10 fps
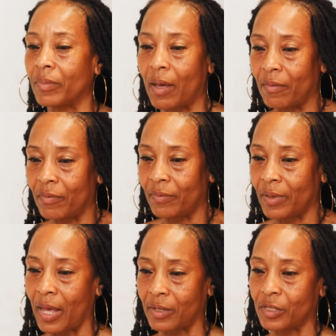I've
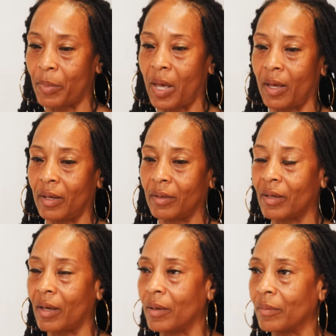had a spa
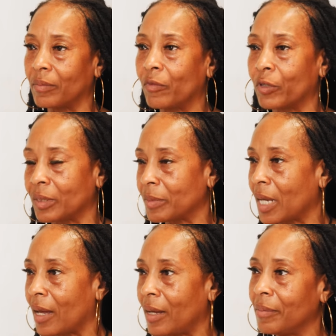for some
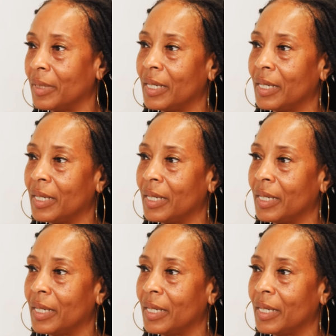time.